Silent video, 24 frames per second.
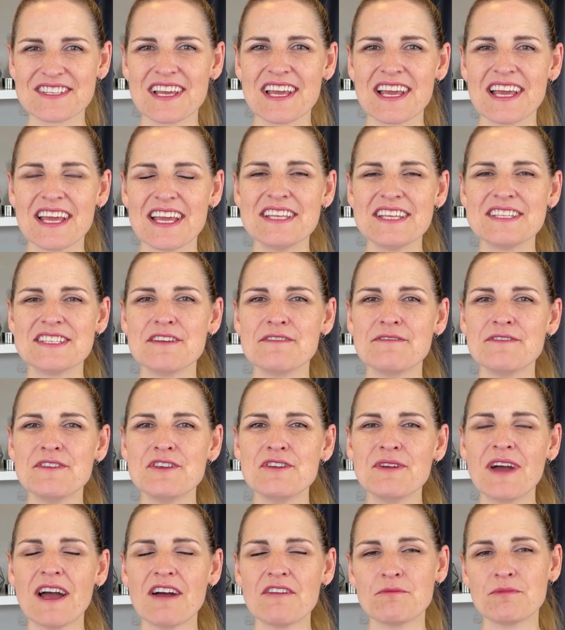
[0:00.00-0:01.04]
is if you
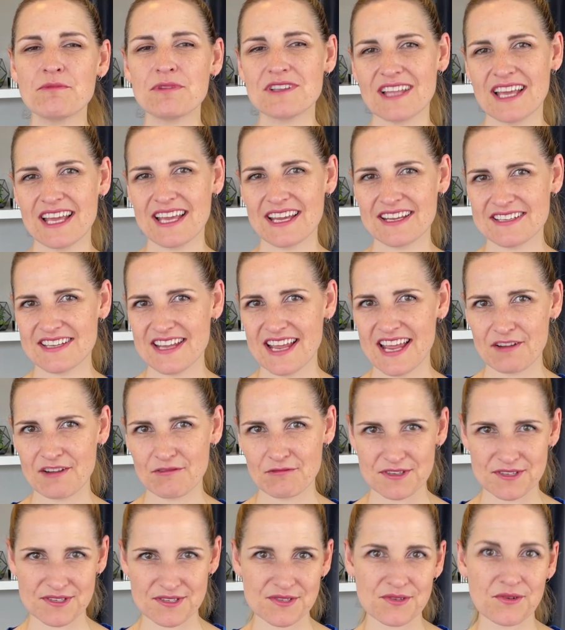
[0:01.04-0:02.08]
have planned a
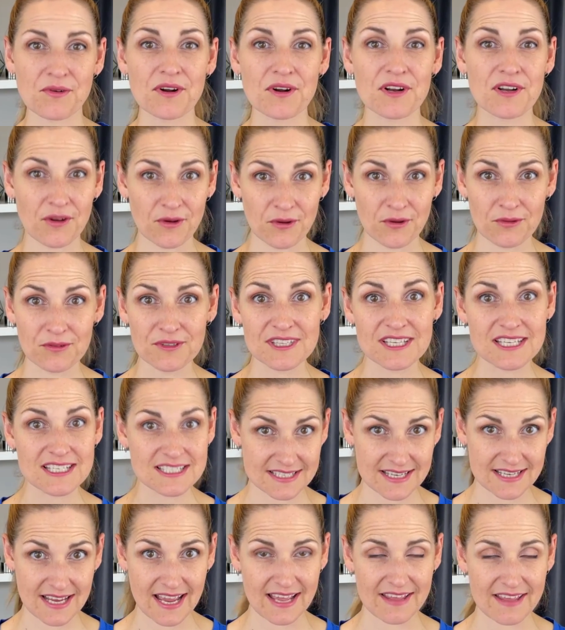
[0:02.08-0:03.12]
resort-only
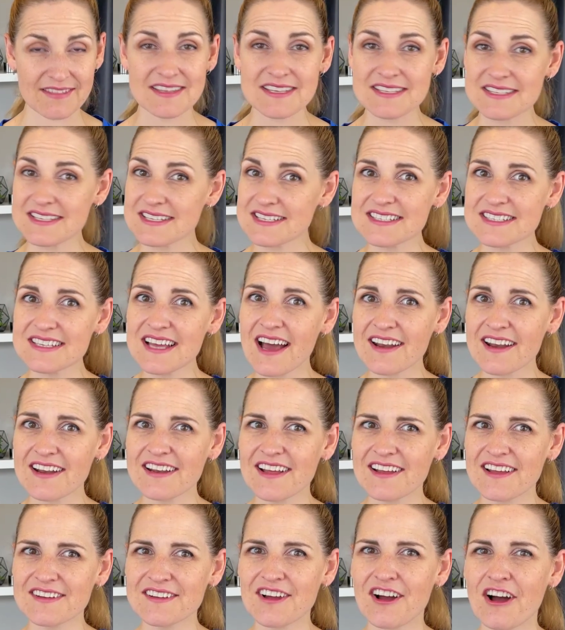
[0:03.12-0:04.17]
day. This is not an
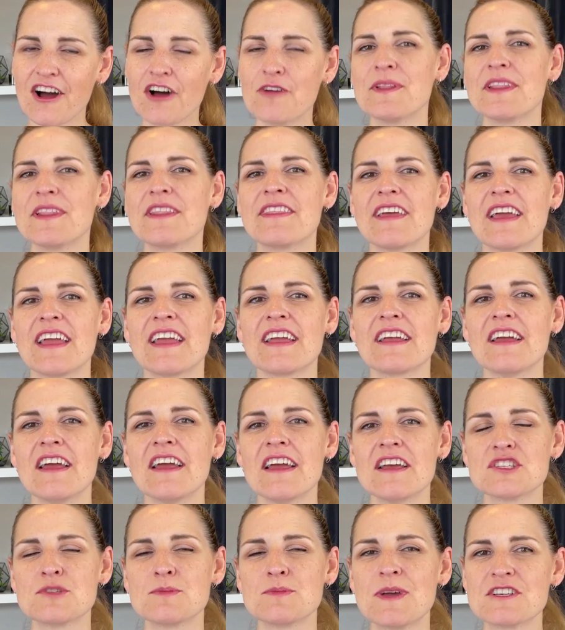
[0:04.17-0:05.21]
uncommon thing,
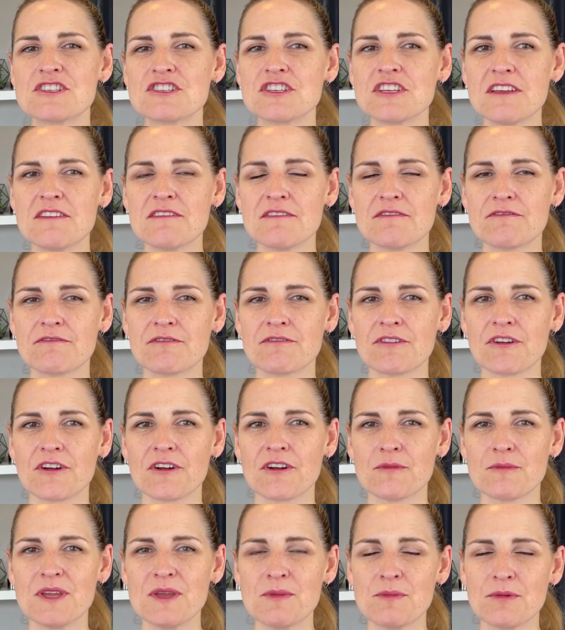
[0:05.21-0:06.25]
especially for
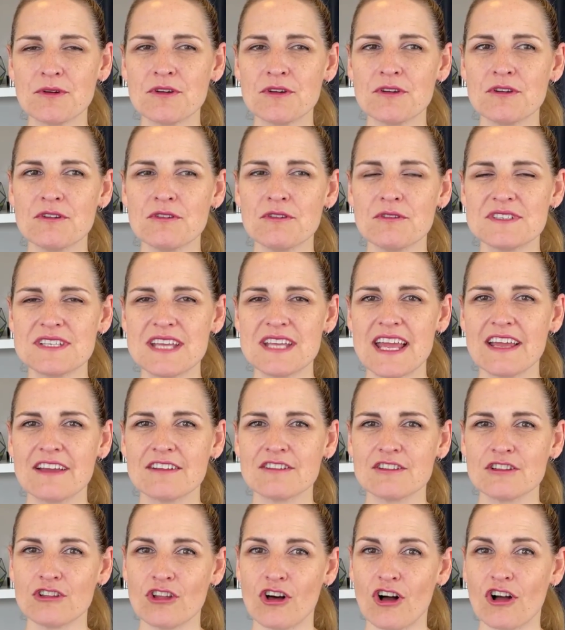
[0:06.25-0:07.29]
people who take
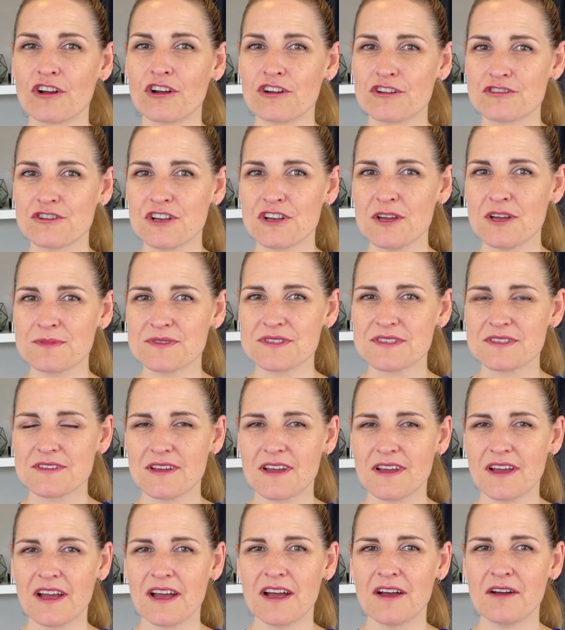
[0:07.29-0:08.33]
longer trips
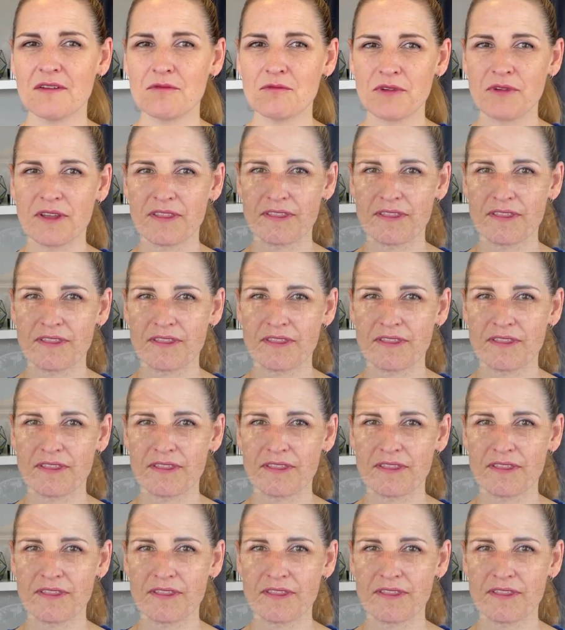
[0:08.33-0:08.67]
with their